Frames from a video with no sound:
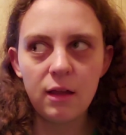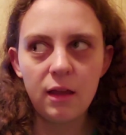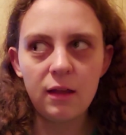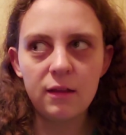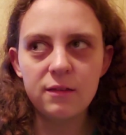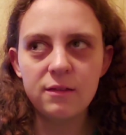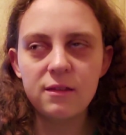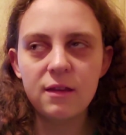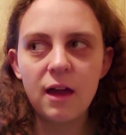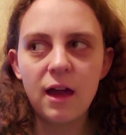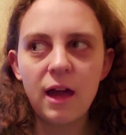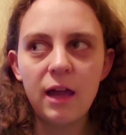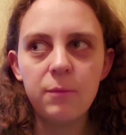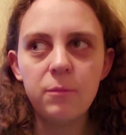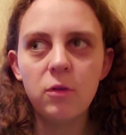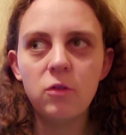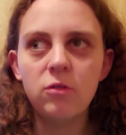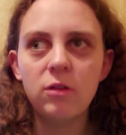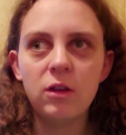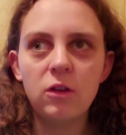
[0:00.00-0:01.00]
it's
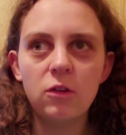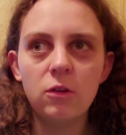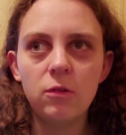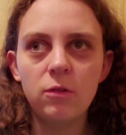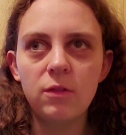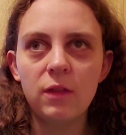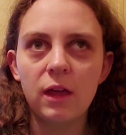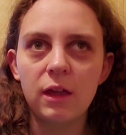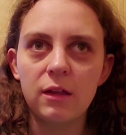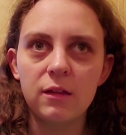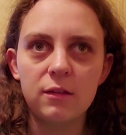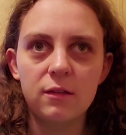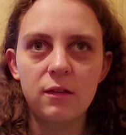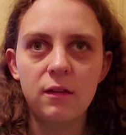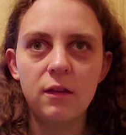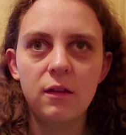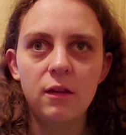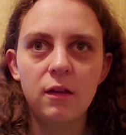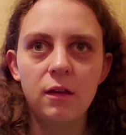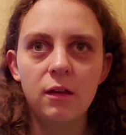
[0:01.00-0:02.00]
tied between two things.
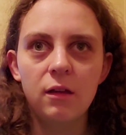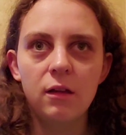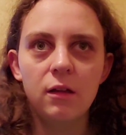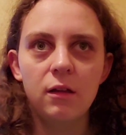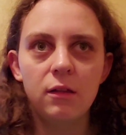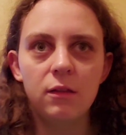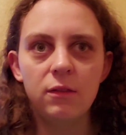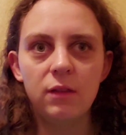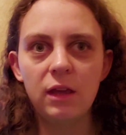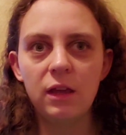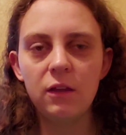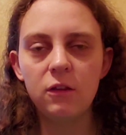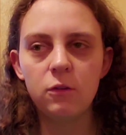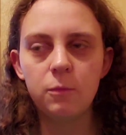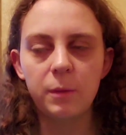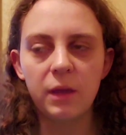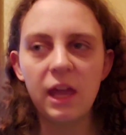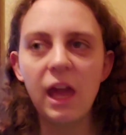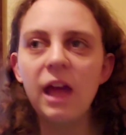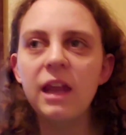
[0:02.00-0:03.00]
The
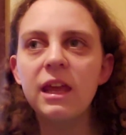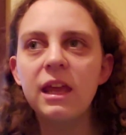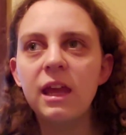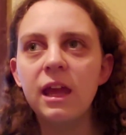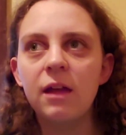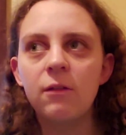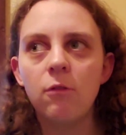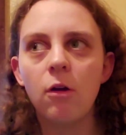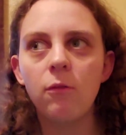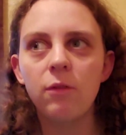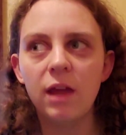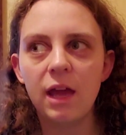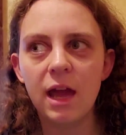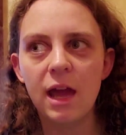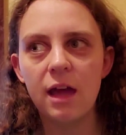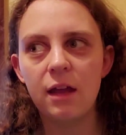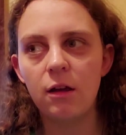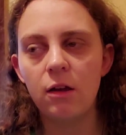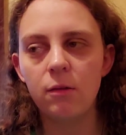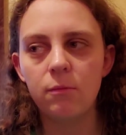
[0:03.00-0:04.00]
spaghetti and what we
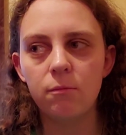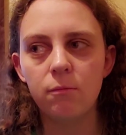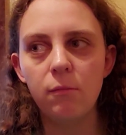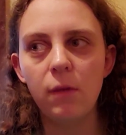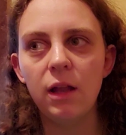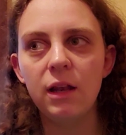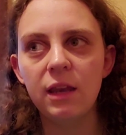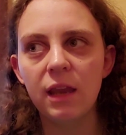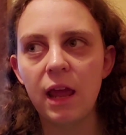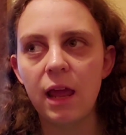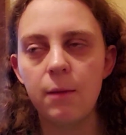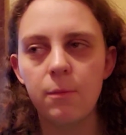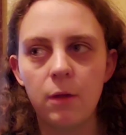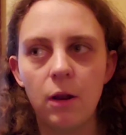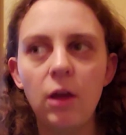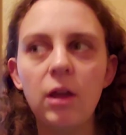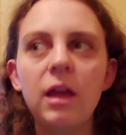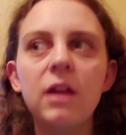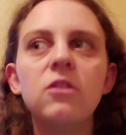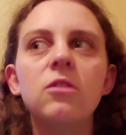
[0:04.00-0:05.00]
had on Monday,
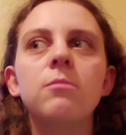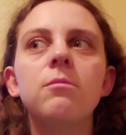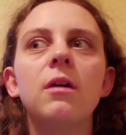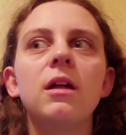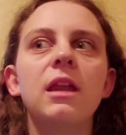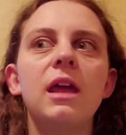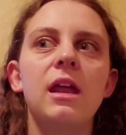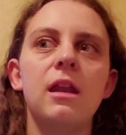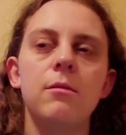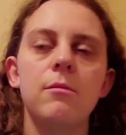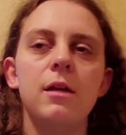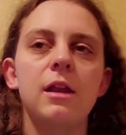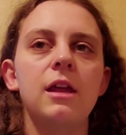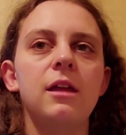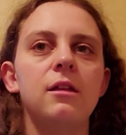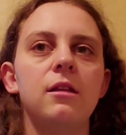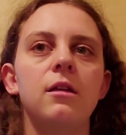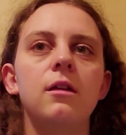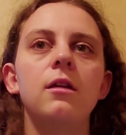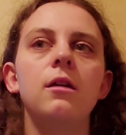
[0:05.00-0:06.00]
but I'll get to Monday in a
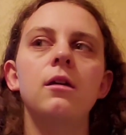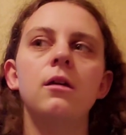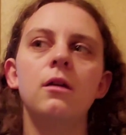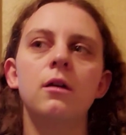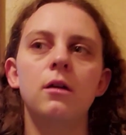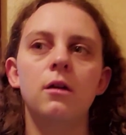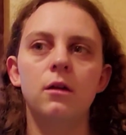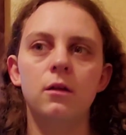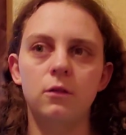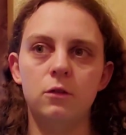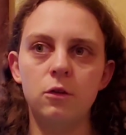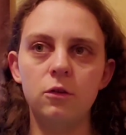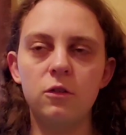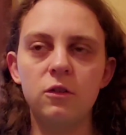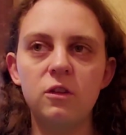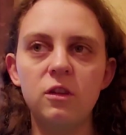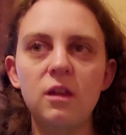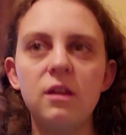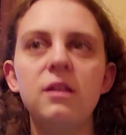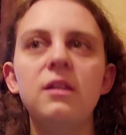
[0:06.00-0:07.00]
minute. So
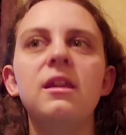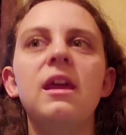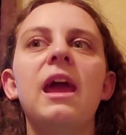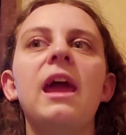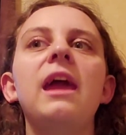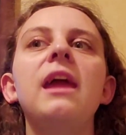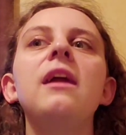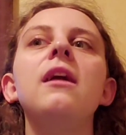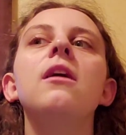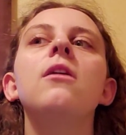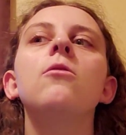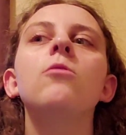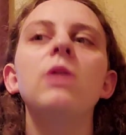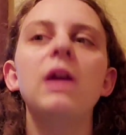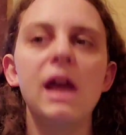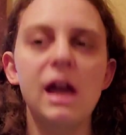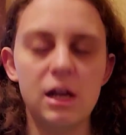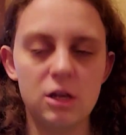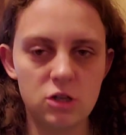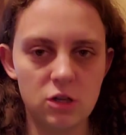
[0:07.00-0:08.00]
Sunday,
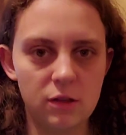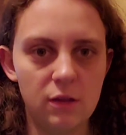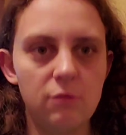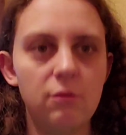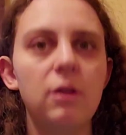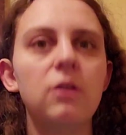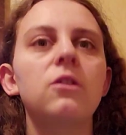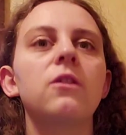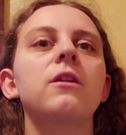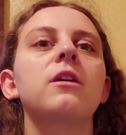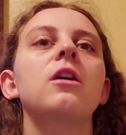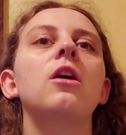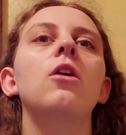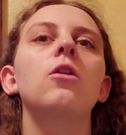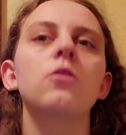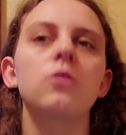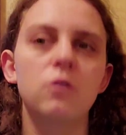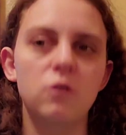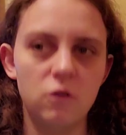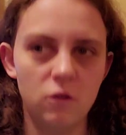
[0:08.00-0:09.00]
we actually went to the
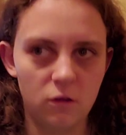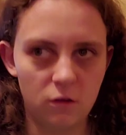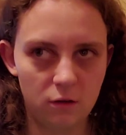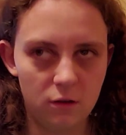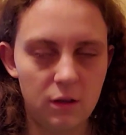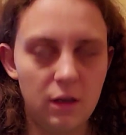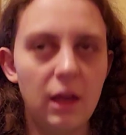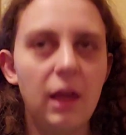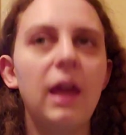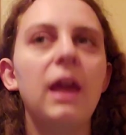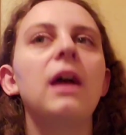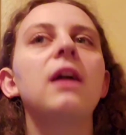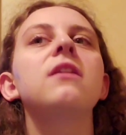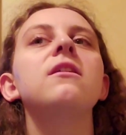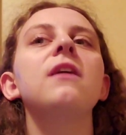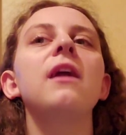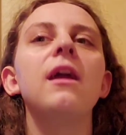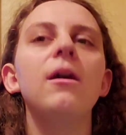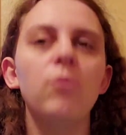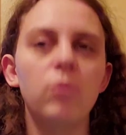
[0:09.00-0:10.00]
coast,
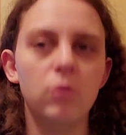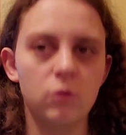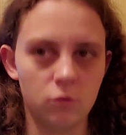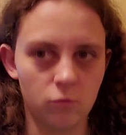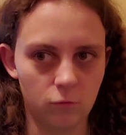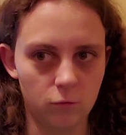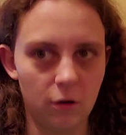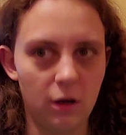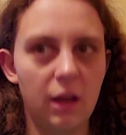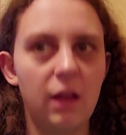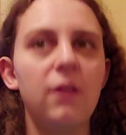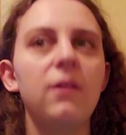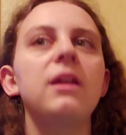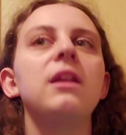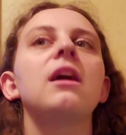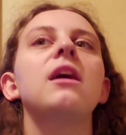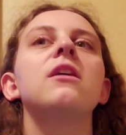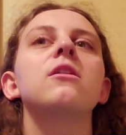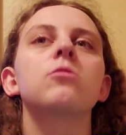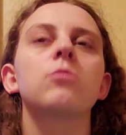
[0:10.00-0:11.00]
and it was
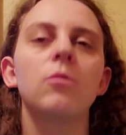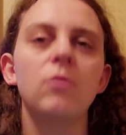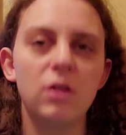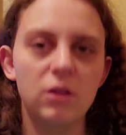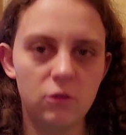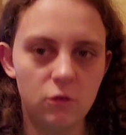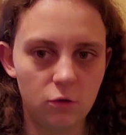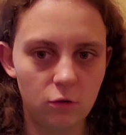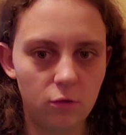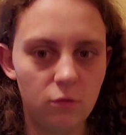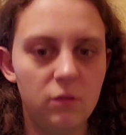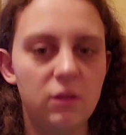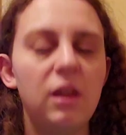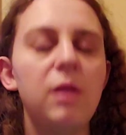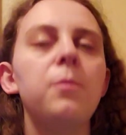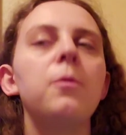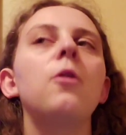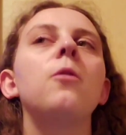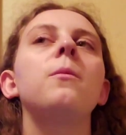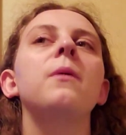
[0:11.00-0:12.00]
really nice. We went to
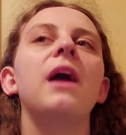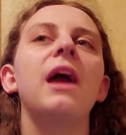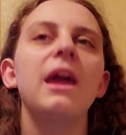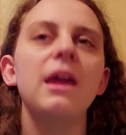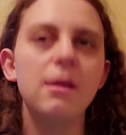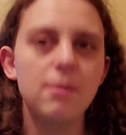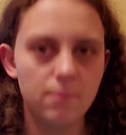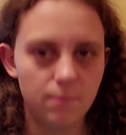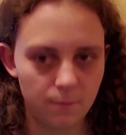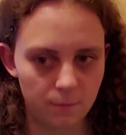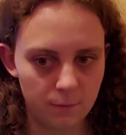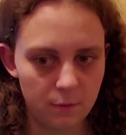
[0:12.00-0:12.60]
Depot Bay,